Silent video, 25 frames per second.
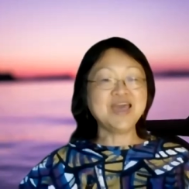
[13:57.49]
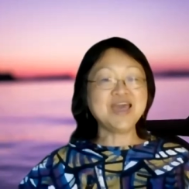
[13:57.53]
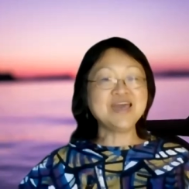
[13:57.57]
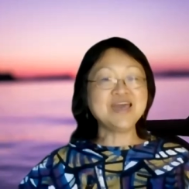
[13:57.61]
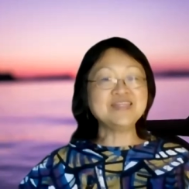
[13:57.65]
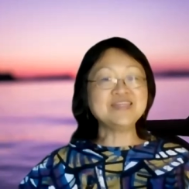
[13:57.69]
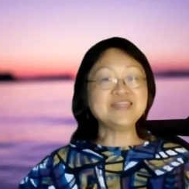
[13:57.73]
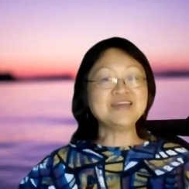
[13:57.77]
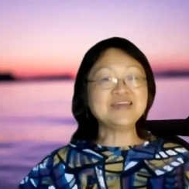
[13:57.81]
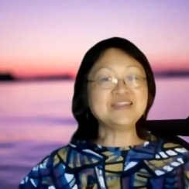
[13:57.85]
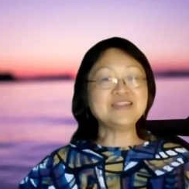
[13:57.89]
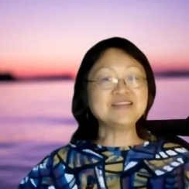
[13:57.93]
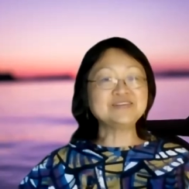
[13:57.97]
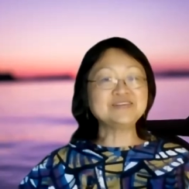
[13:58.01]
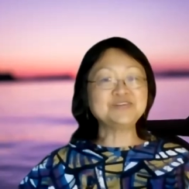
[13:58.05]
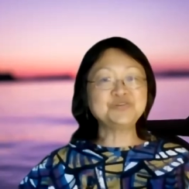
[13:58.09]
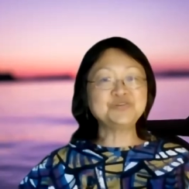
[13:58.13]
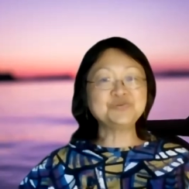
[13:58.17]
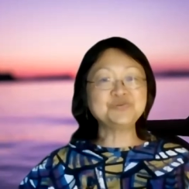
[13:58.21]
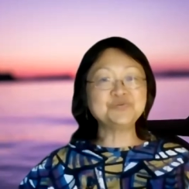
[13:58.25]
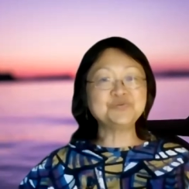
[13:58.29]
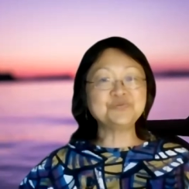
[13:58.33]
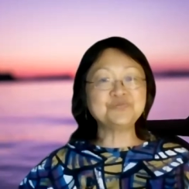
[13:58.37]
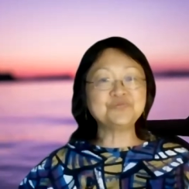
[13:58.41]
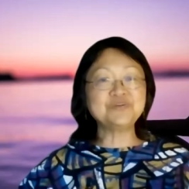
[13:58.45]
And then
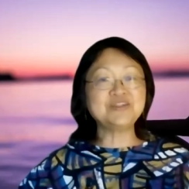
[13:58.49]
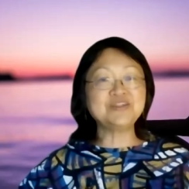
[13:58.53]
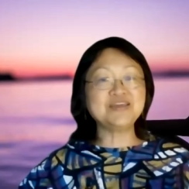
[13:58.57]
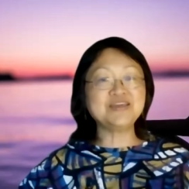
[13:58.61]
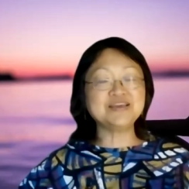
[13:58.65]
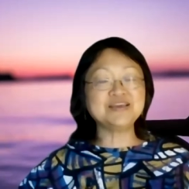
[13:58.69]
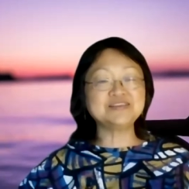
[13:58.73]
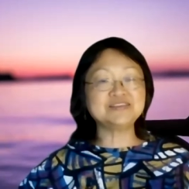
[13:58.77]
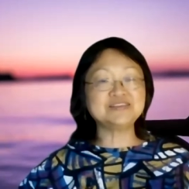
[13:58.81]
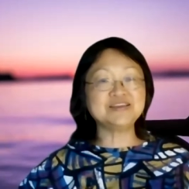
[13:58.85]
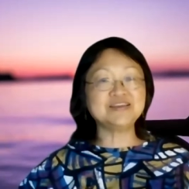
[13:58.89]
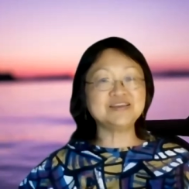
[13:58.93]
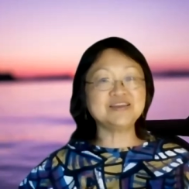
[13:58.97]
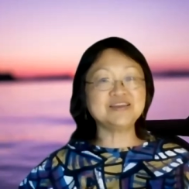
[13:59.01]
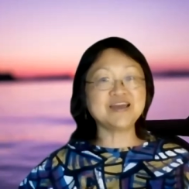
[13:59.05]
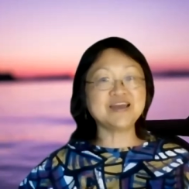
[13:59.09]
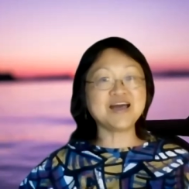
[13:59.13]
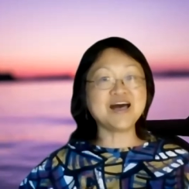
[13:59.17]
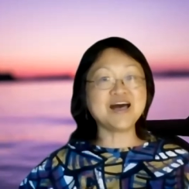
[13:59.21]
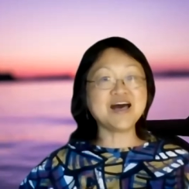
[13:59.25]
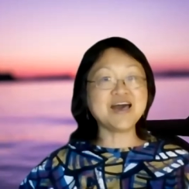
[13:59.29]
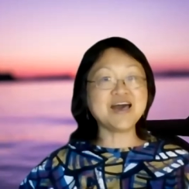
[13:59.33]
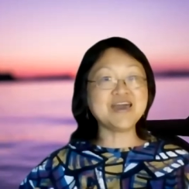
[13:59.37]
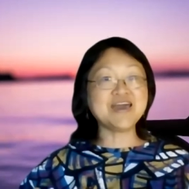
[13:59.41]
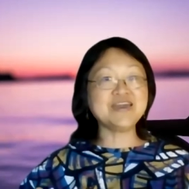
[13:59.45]
2-3 days later,
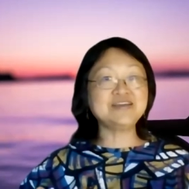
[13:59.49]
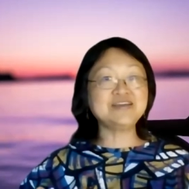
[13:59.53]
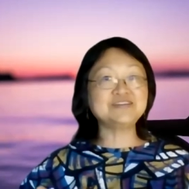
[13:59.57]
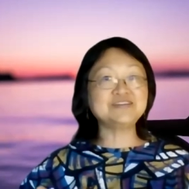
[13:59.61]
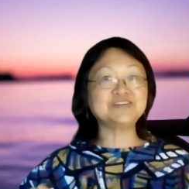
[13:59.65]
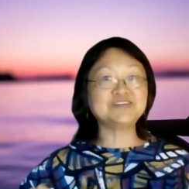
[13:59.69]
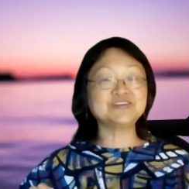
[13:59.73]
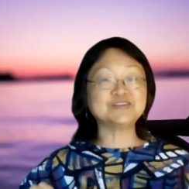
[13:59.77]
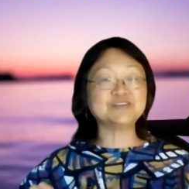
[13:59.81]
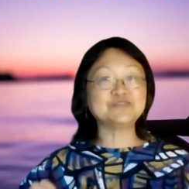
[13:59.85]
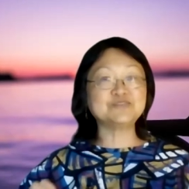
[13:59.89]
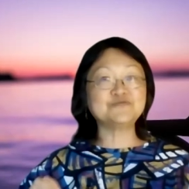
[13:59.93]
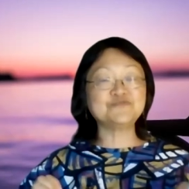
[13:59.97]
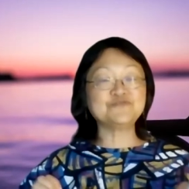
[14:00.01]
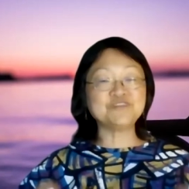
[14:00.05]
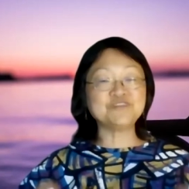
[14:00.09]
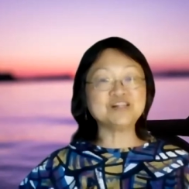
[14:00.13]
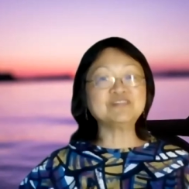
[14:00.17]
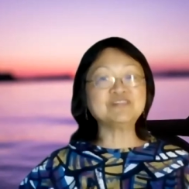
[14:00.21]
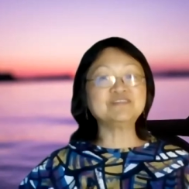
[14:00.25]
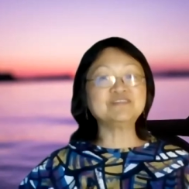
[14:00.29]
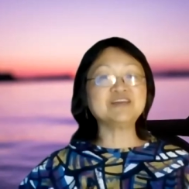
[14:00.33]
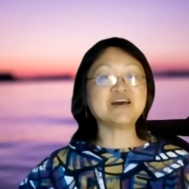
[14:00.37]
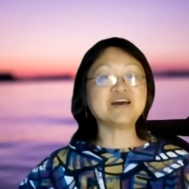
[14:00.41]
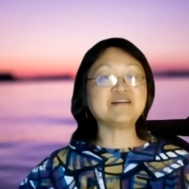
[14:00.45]
I just
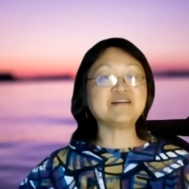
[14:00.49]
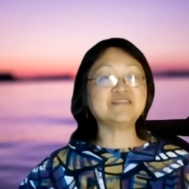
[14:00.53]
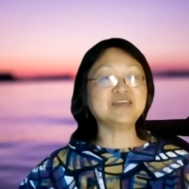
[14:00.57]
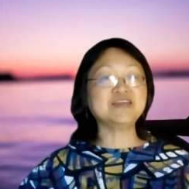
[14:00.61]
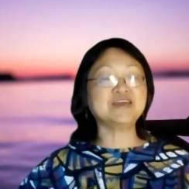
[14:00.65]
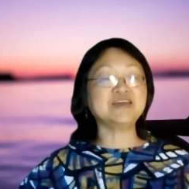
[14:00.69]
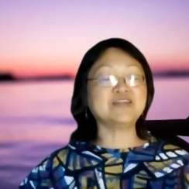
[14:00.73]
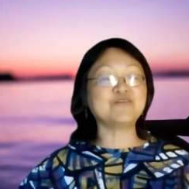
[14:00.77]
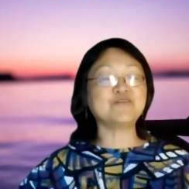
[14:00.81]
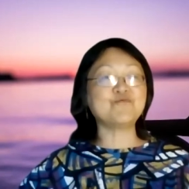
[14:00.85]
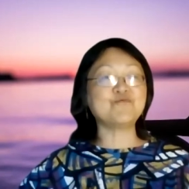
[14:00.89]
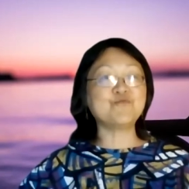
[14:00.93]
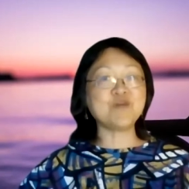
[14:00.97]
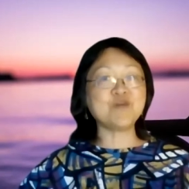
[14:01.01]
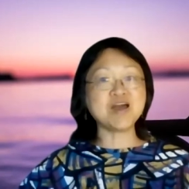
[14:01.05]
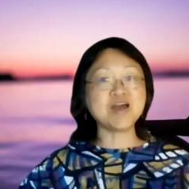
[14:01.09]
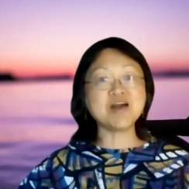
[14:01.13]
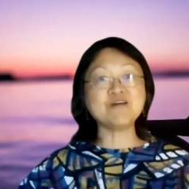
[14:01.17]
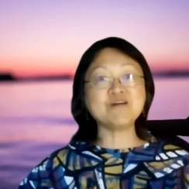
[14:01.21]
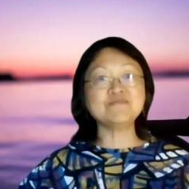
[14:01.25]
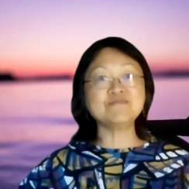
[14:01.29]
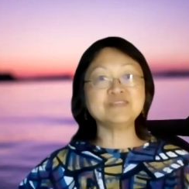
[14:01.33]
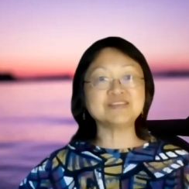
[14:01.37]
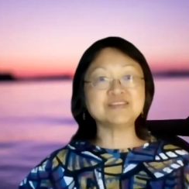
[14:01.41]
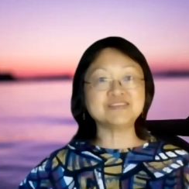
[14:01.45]
fell down at
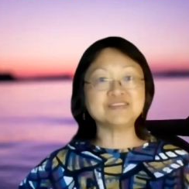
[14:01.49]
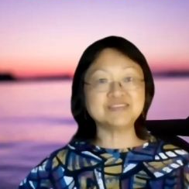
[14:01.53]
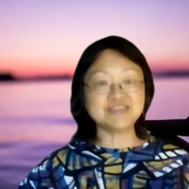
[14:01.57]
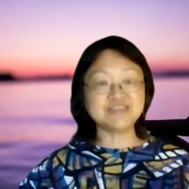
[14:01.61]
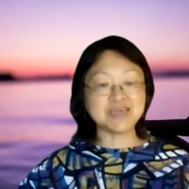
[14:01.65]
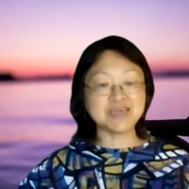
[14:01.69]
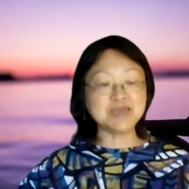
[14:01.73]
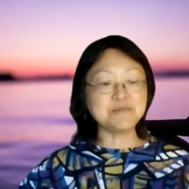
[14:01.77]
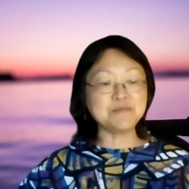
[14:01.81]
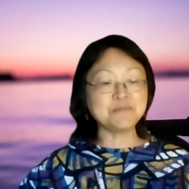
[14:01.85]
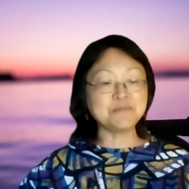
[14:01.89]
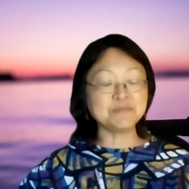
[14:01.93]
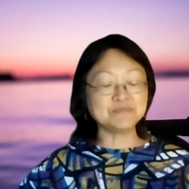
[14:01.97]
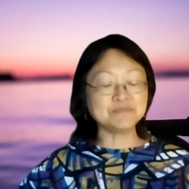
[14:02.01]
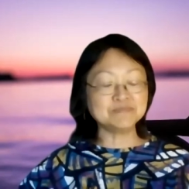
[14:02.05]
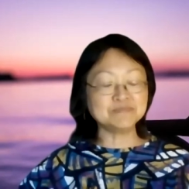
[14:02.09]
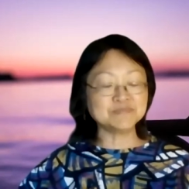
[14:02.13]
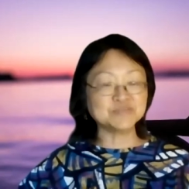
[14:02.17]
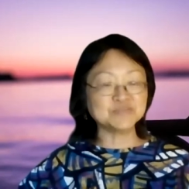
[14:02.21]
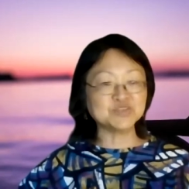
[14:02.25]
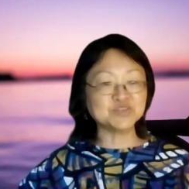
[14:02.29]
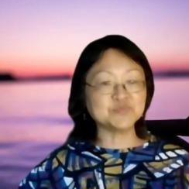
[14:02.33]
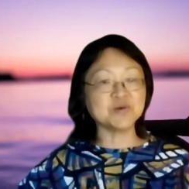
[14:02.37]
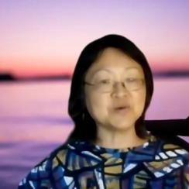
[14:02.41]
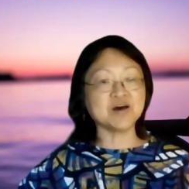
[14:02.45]
around the
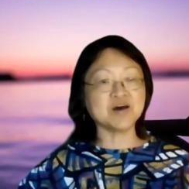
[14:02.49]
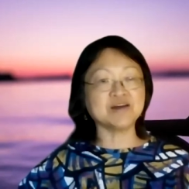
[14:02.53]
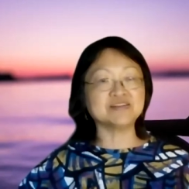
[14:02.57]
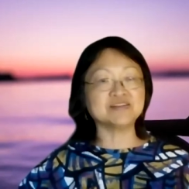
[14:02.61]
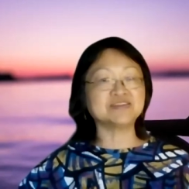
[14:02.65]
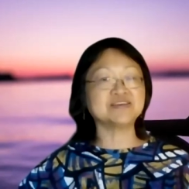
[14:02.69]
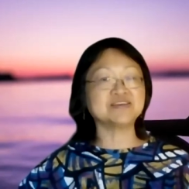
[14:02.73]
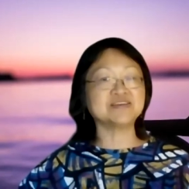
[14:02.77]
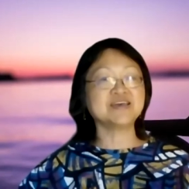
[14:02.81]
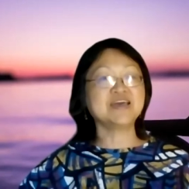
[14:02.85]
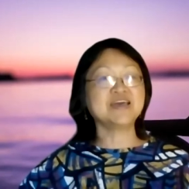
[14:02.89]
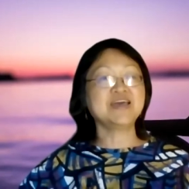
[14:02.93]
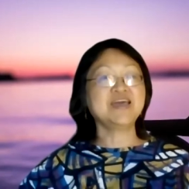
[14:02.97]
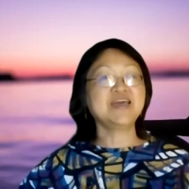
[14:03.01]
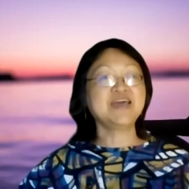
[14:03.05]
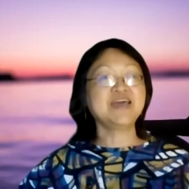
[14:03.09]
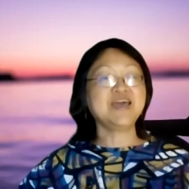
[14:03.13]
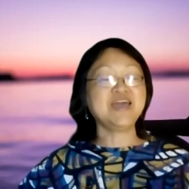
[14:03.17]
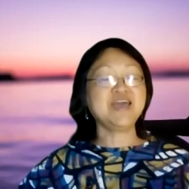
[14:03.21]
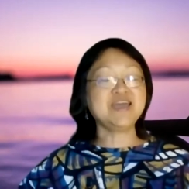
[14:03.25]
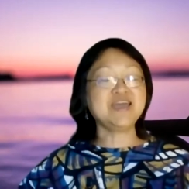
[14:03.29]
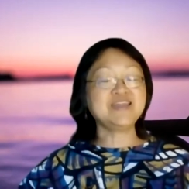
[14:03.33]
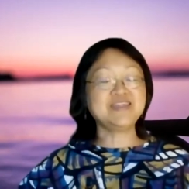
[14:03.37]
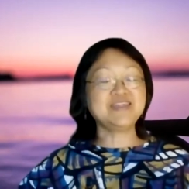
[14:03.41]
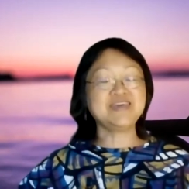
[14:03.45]
same spot
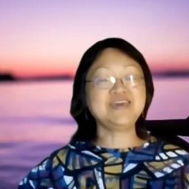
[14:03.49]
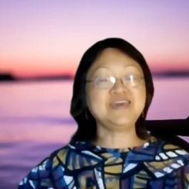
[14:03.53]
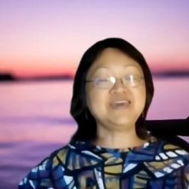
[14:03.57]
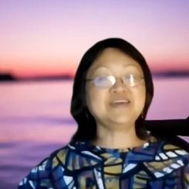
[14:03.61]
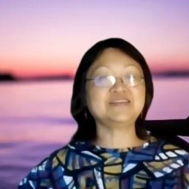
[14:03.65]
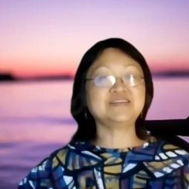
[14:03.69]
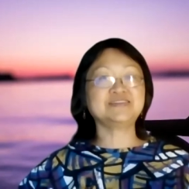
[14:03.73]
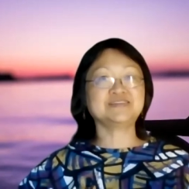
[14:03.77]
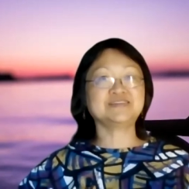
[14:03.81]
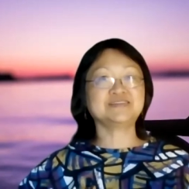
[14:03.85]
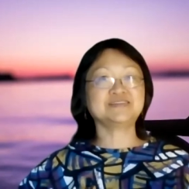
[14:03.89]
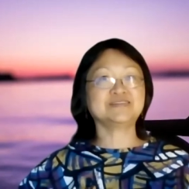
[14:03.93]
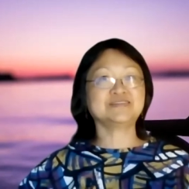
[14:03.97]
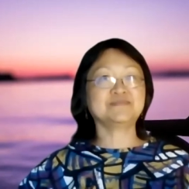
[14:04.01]
and hit